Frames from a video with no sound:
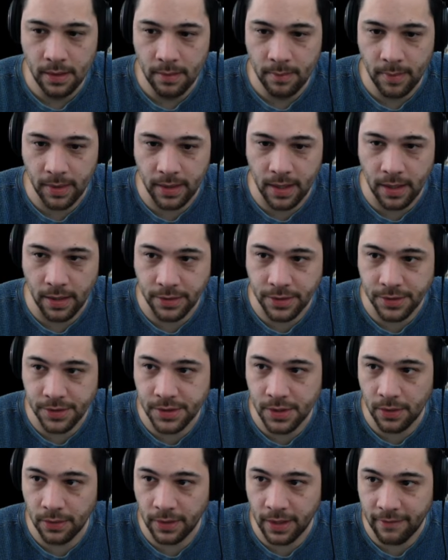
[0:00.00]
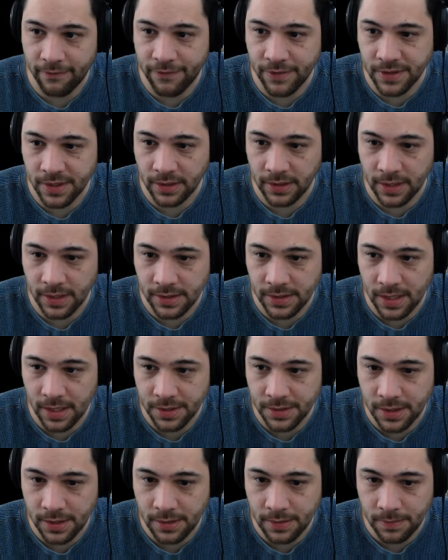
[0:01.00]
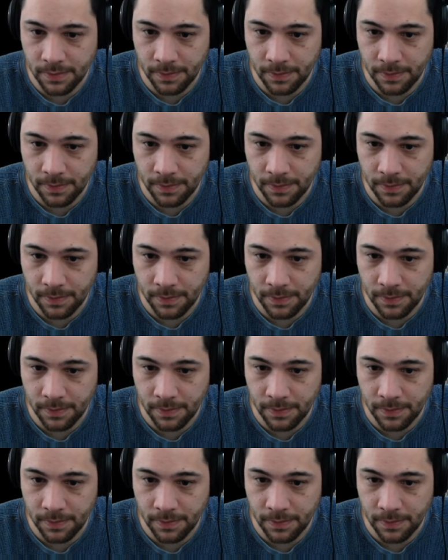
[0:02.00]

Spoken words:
My character's so, like, physically exhausted.